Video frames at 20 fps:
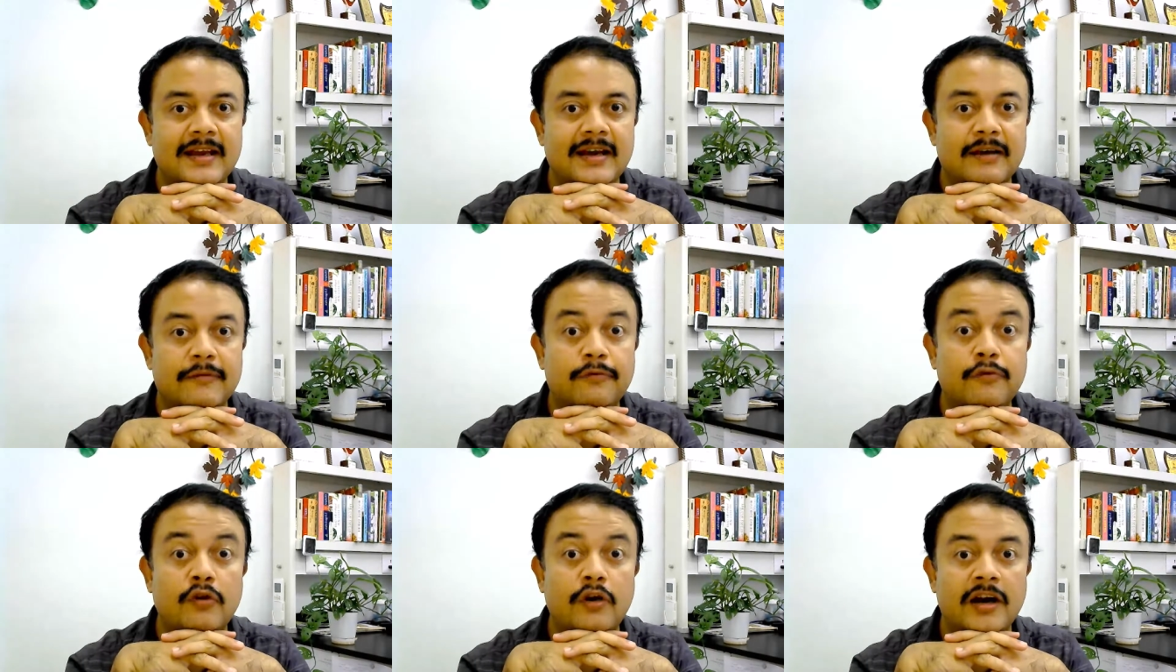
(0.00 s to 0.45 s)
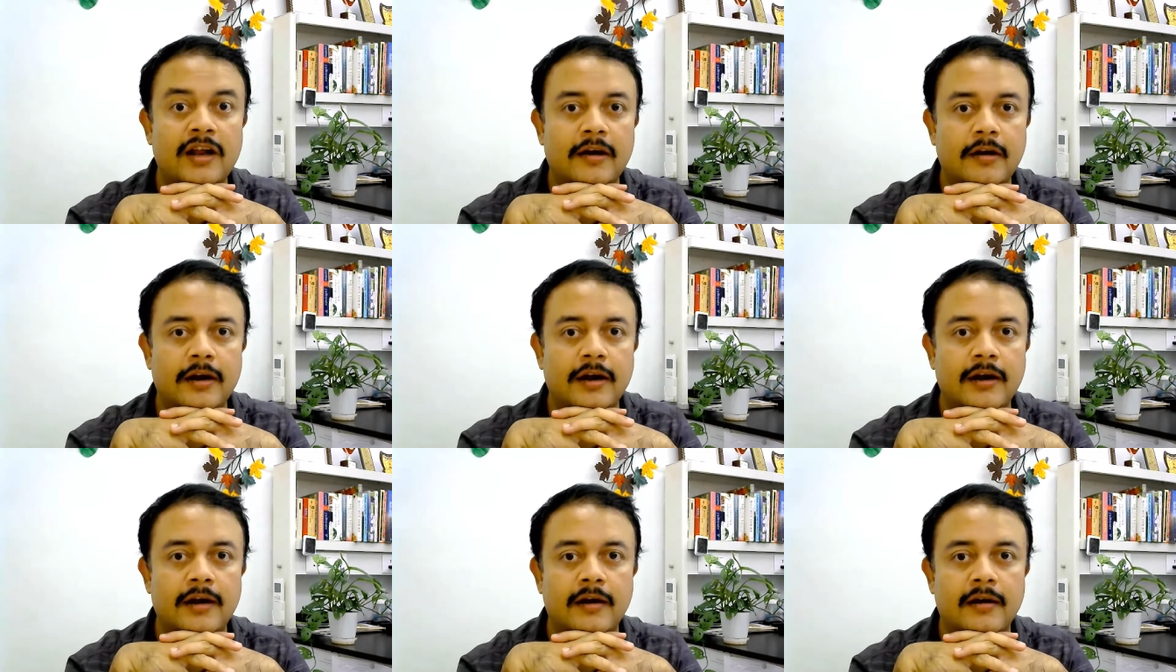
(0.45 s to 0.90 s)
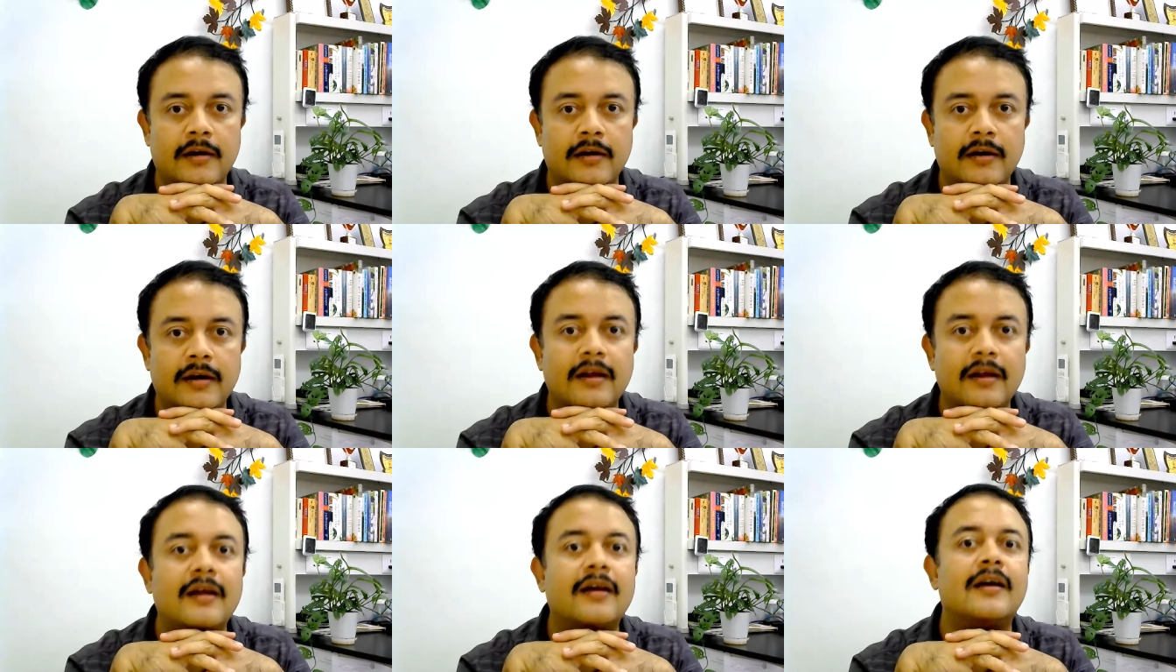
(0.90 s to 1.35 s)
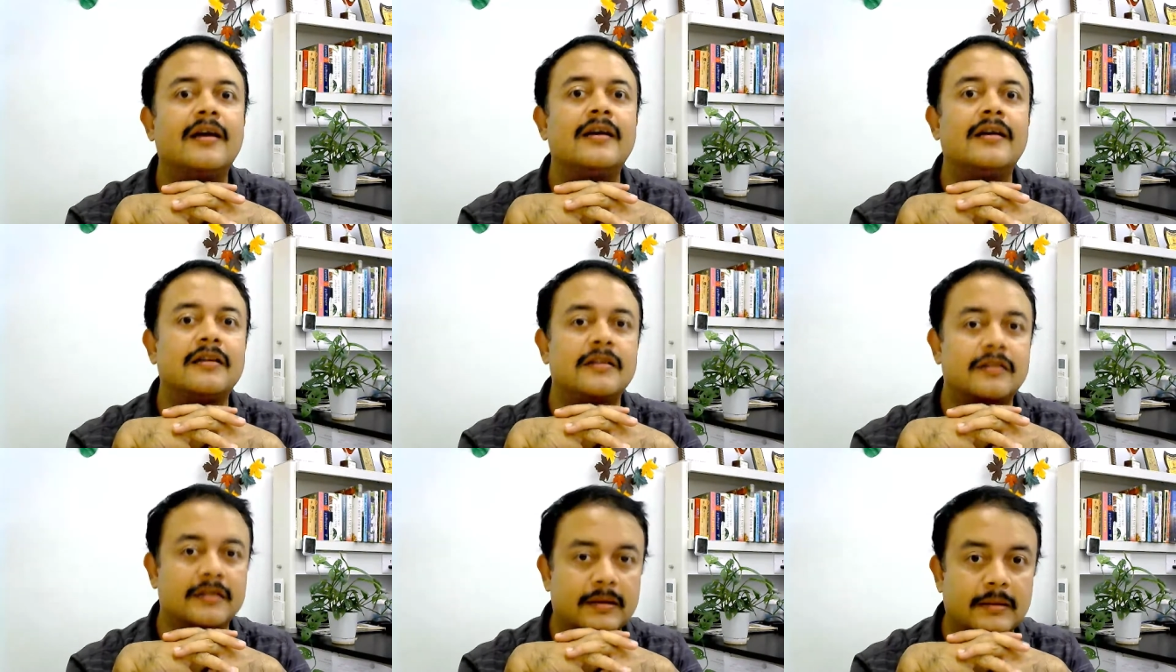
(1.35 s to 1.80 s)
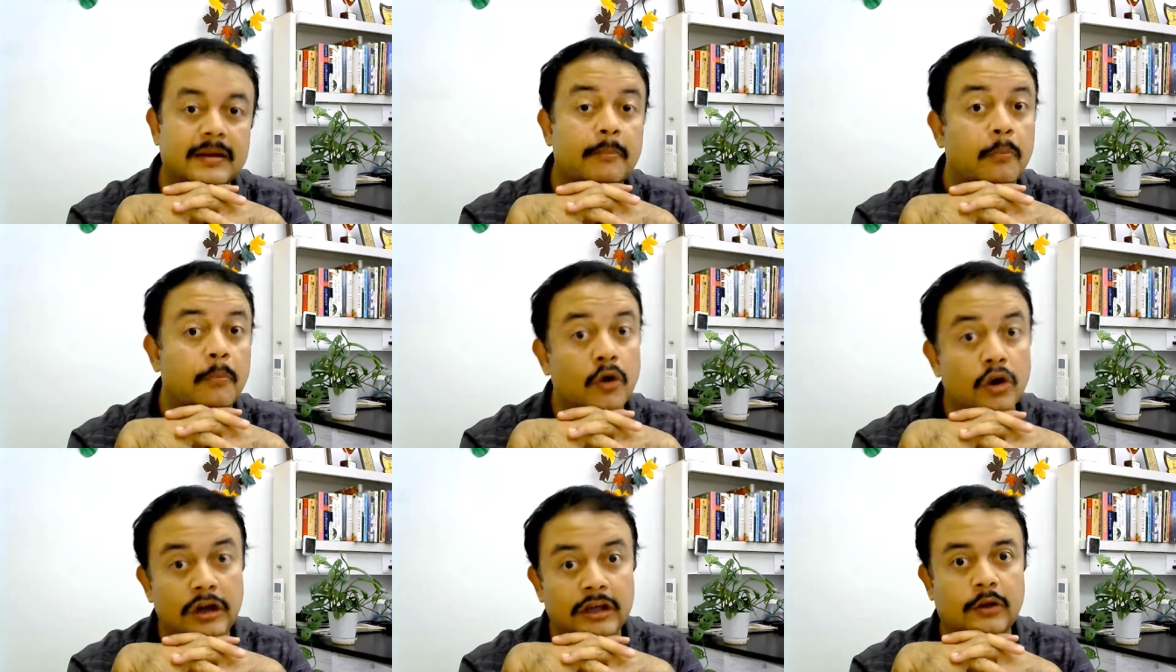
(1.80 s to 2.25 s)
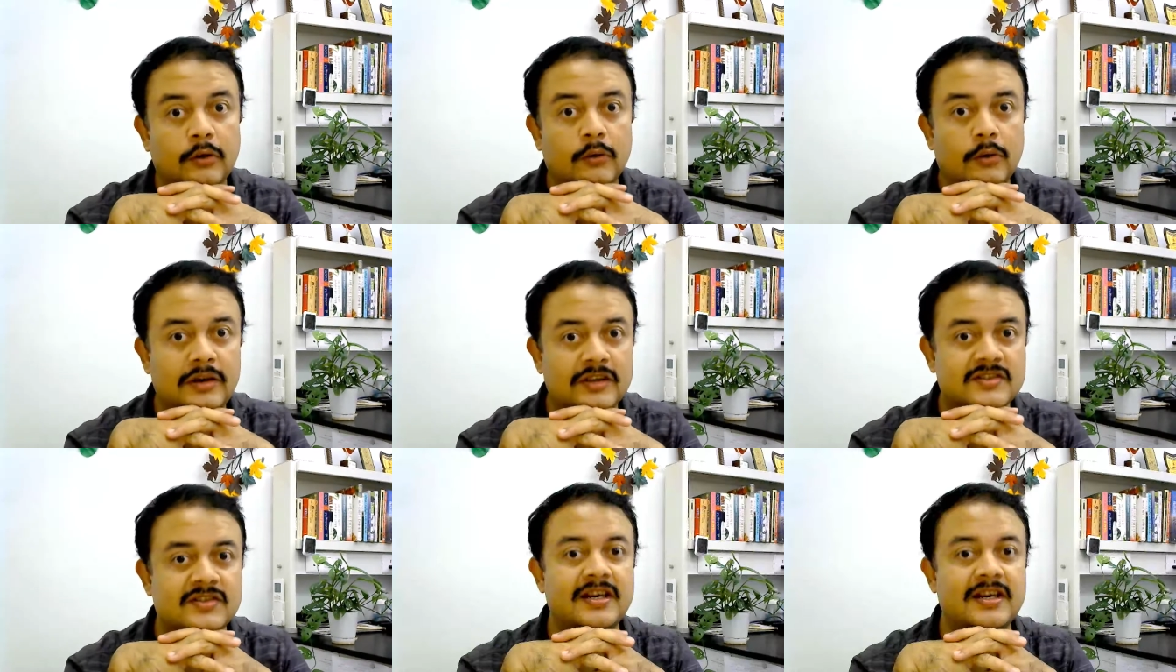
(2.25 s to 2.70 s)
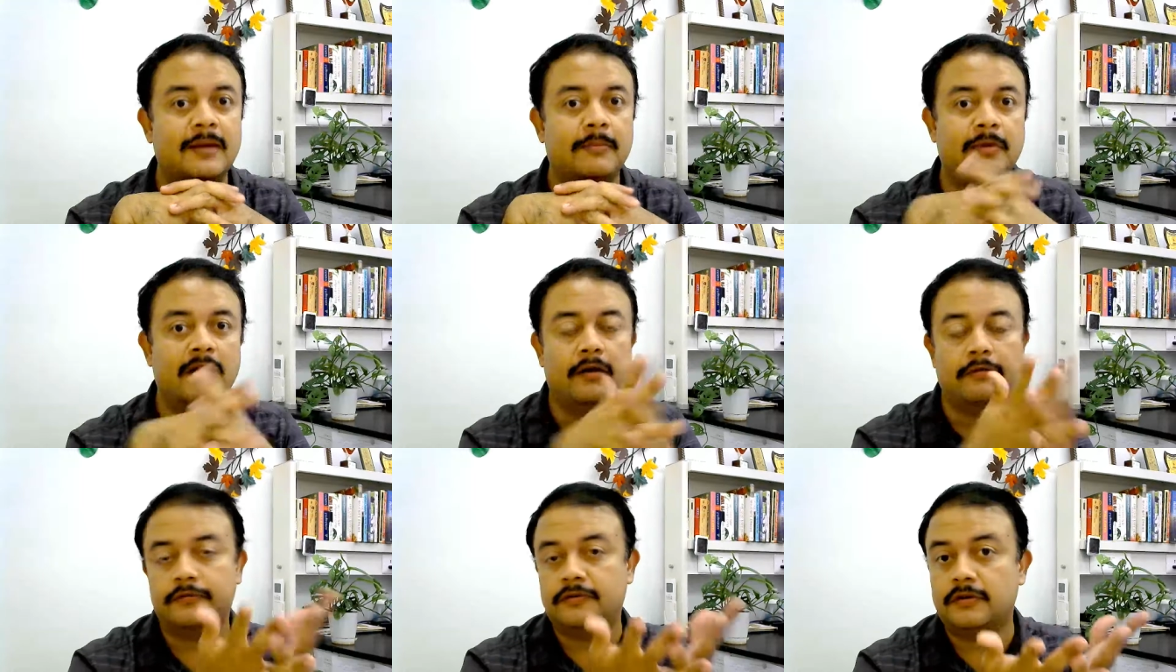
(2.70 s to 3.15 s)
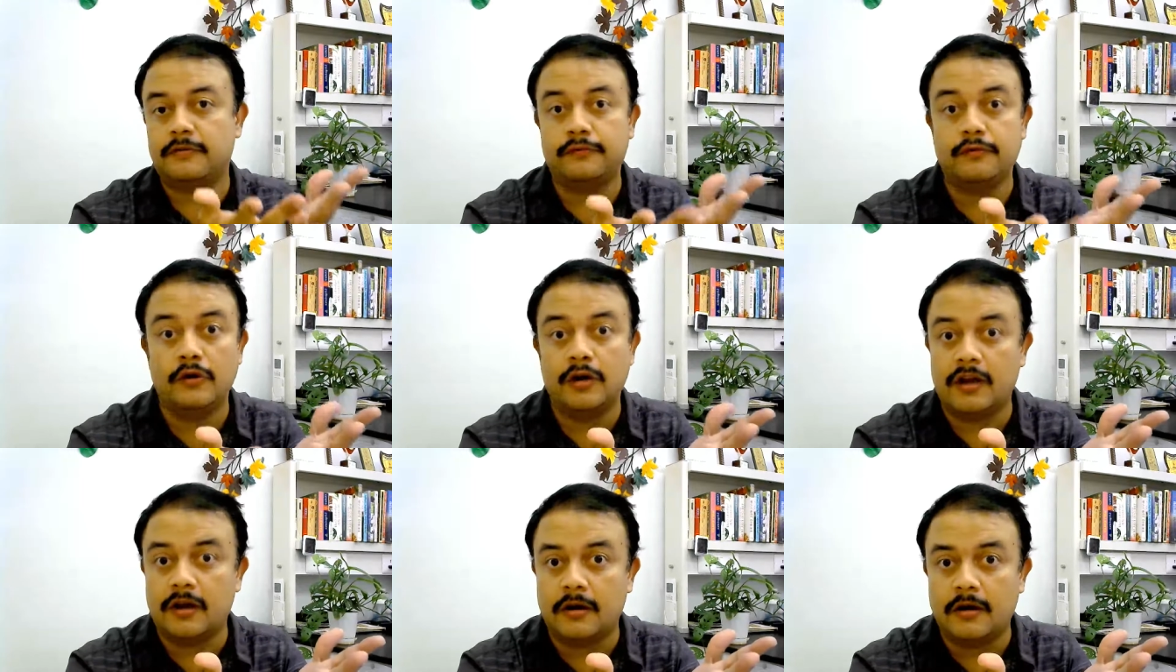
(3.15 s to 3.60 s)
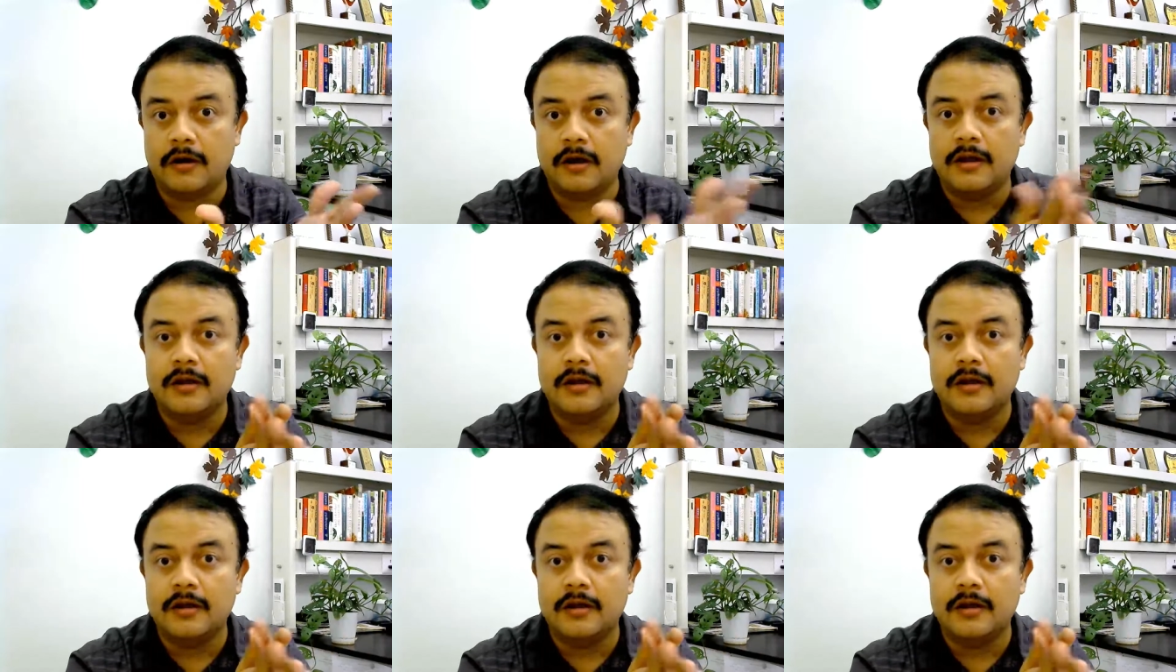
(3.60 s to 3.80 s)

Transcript: Fuller the molecule is named after Fuller.